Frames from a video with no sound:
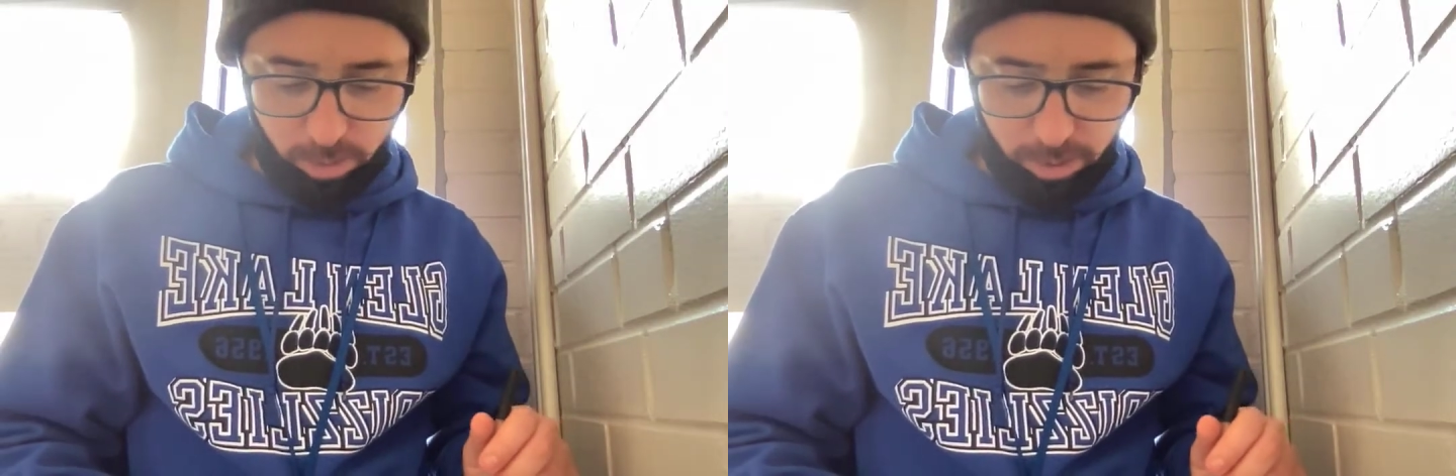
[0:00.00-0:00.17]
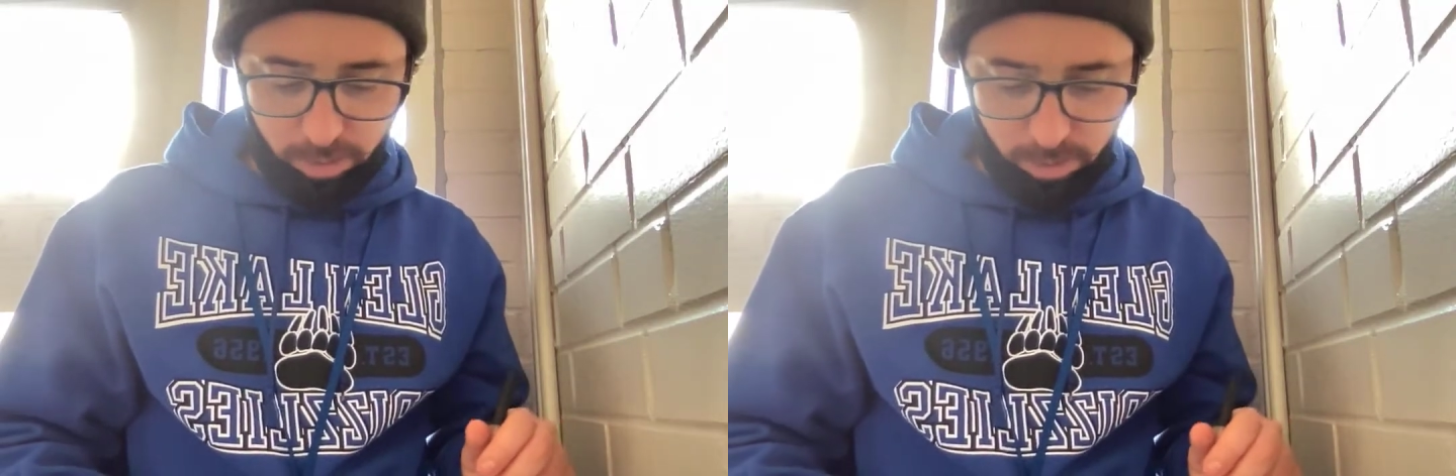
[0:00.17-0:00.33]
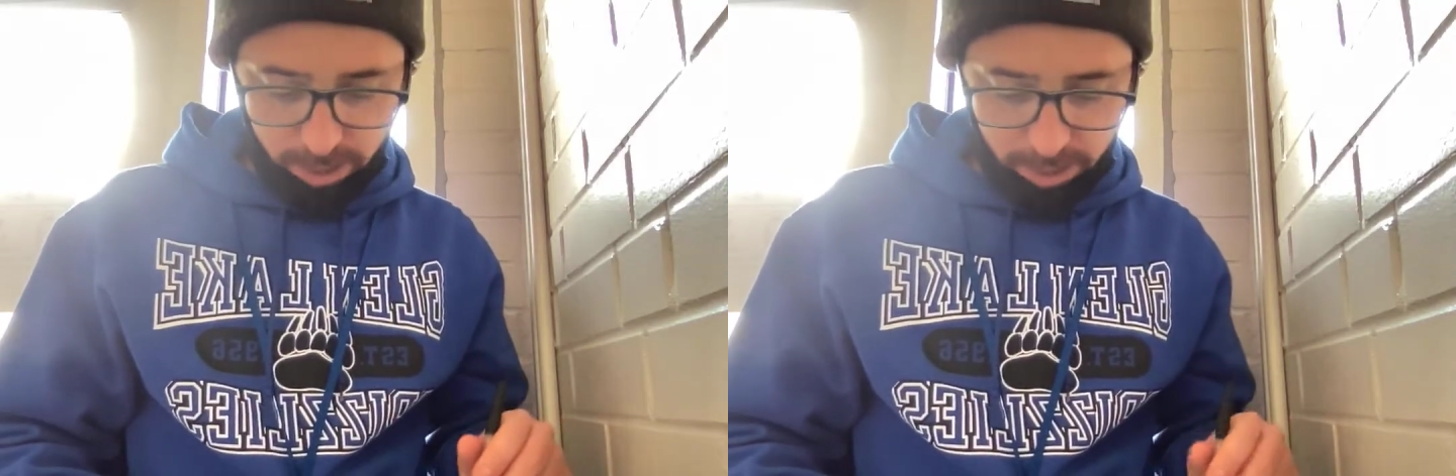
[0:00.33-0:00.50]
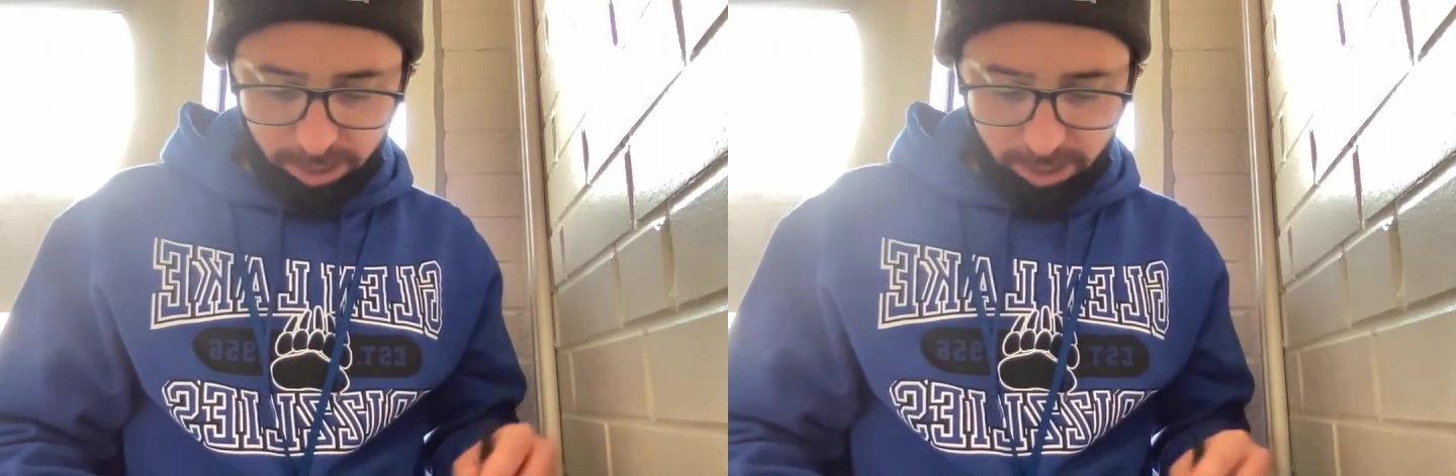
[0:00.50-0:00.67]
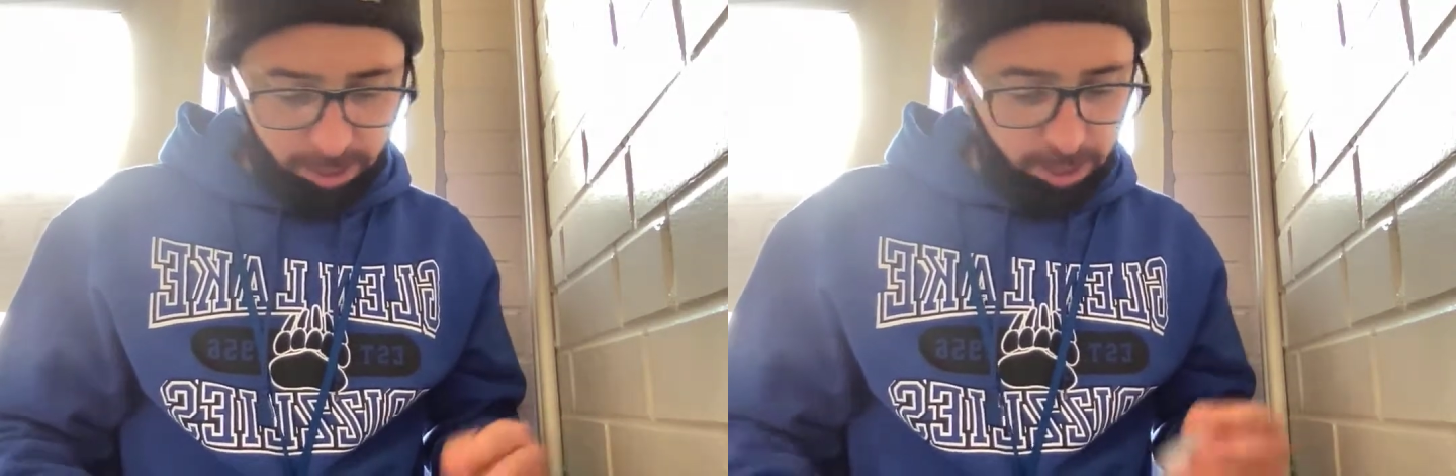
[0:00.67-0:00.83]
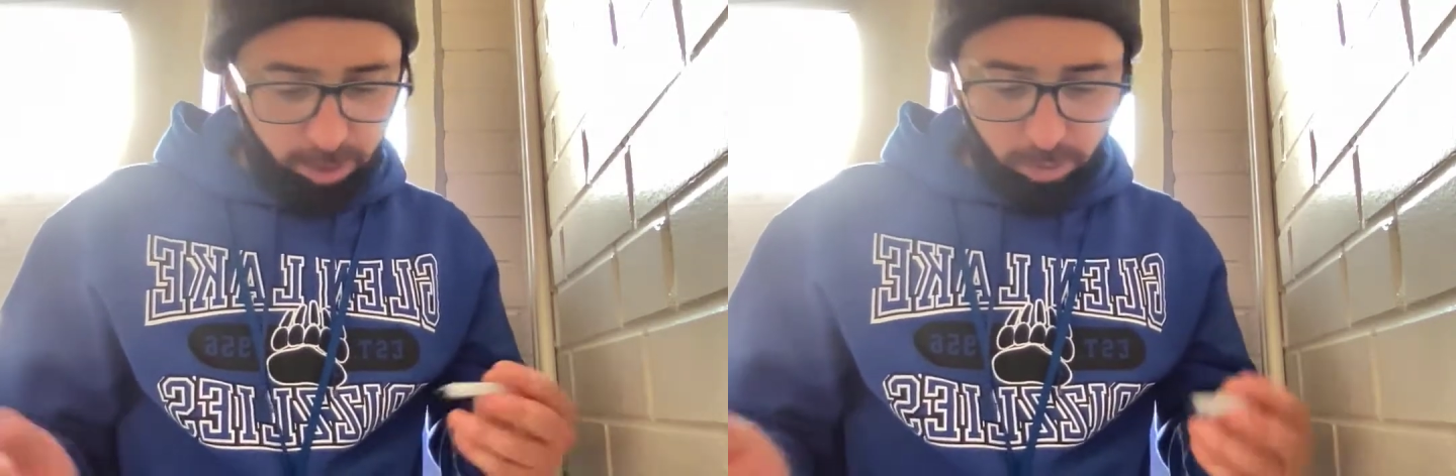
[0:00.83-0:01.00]
word reading,
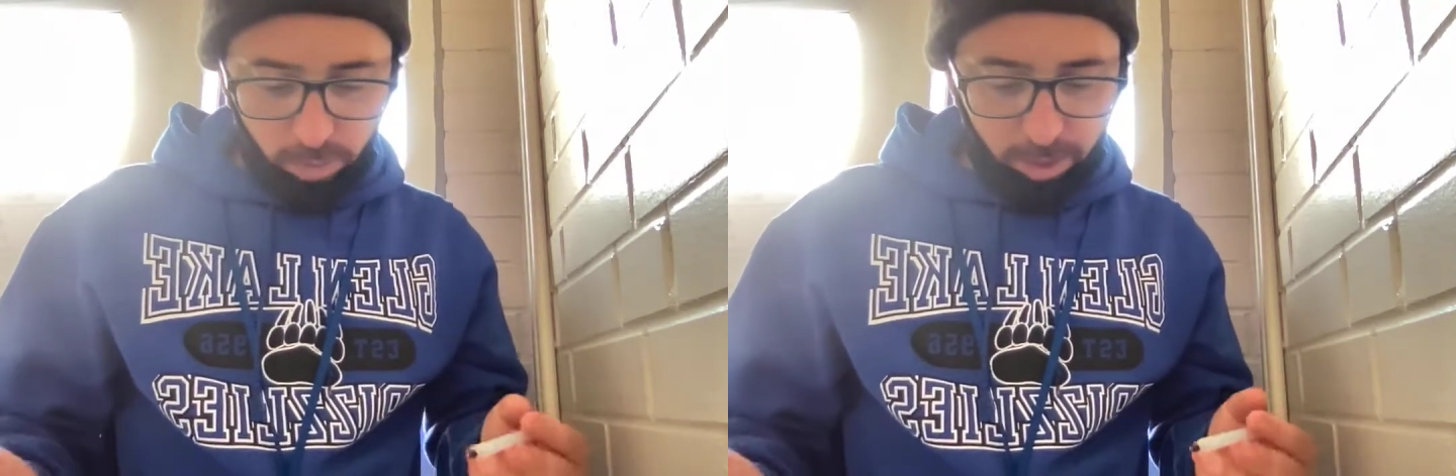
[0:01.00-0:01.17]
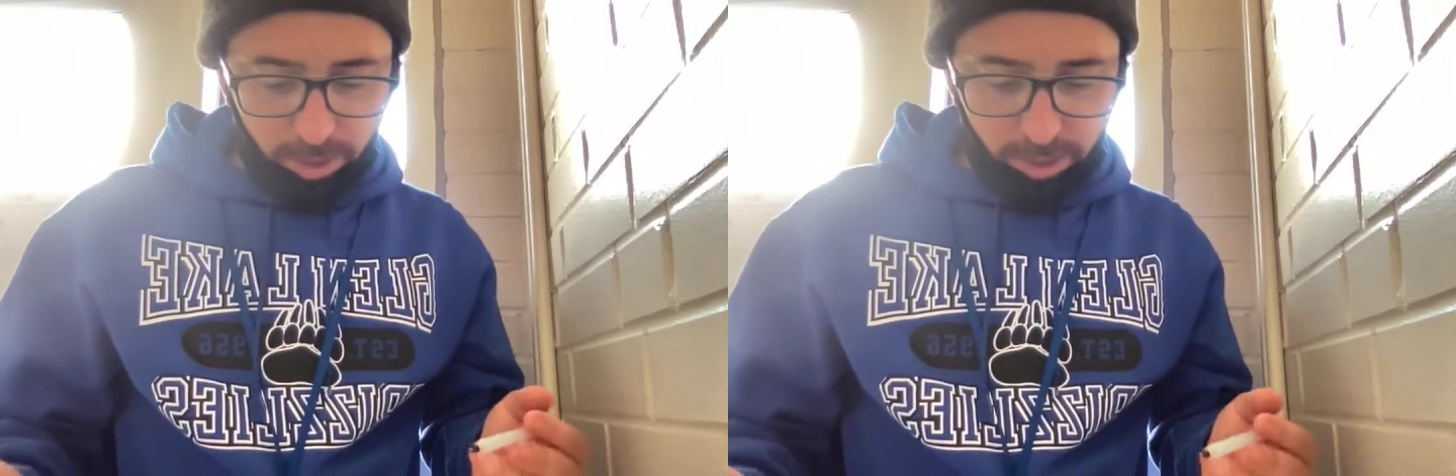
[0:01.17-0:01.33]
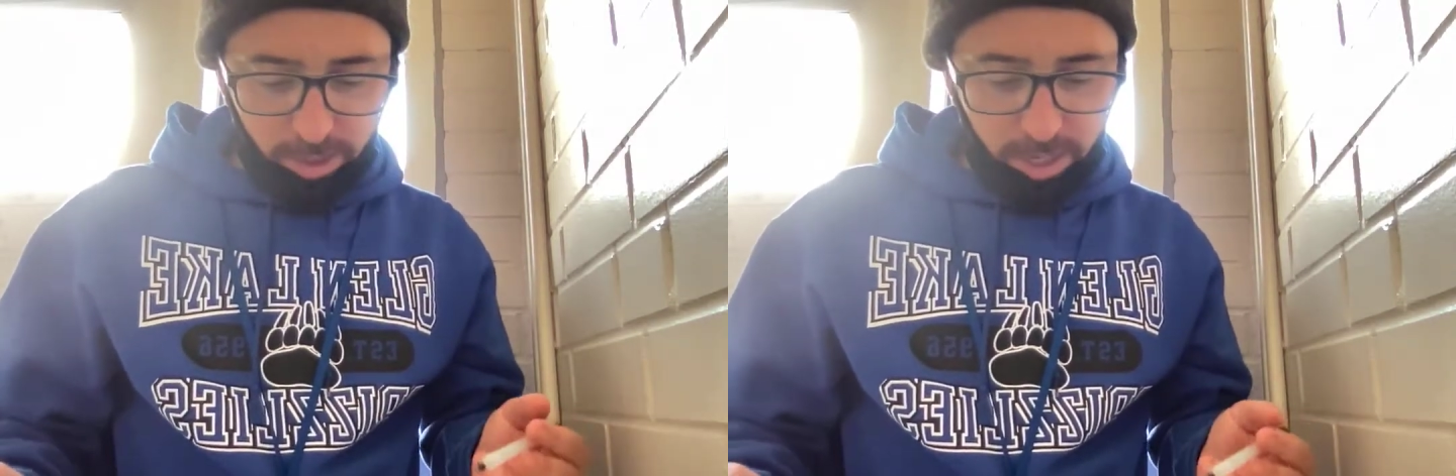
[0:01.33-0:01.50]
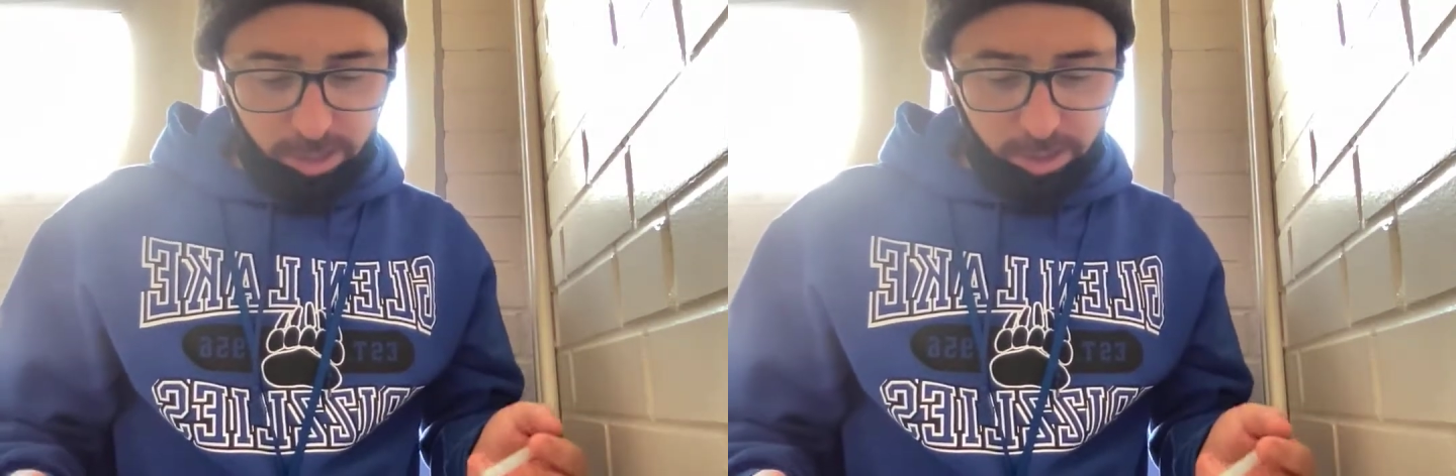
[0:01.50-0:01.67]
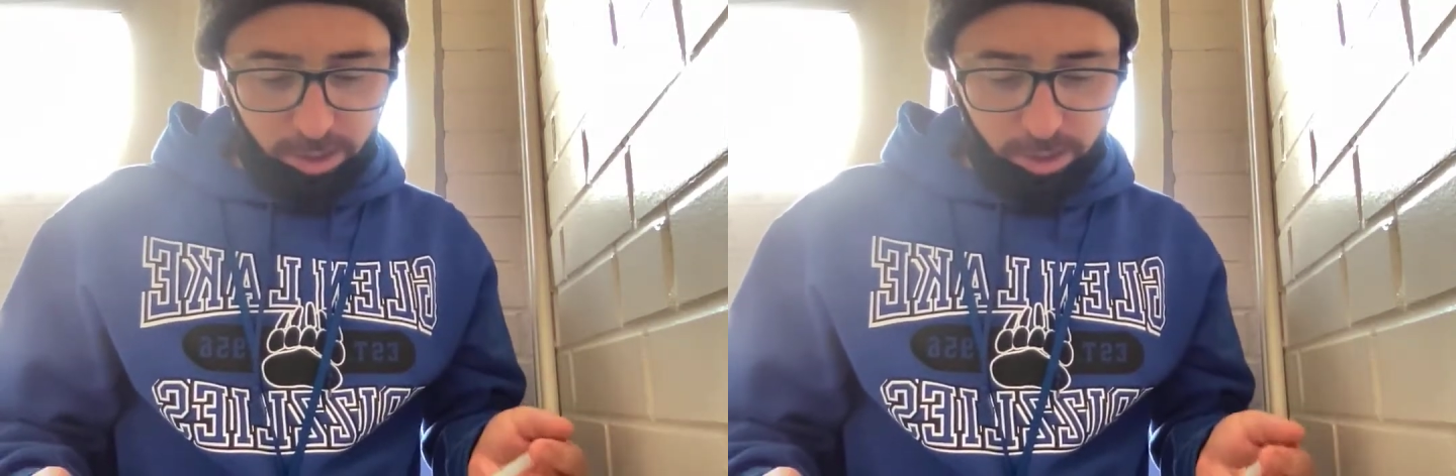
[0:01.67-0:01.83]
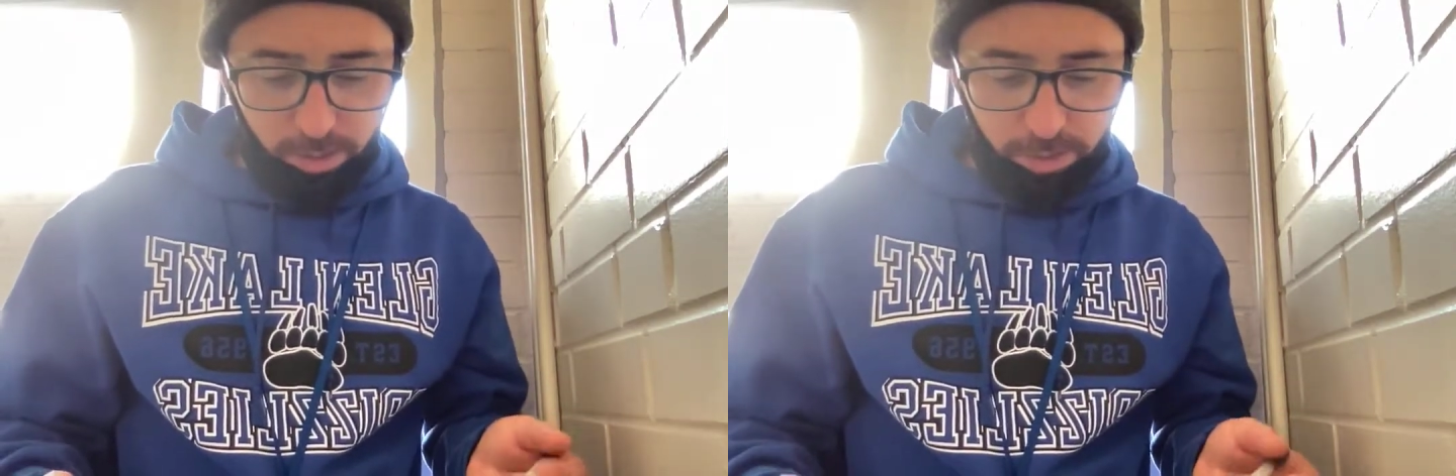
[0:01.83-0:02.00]
really solid too.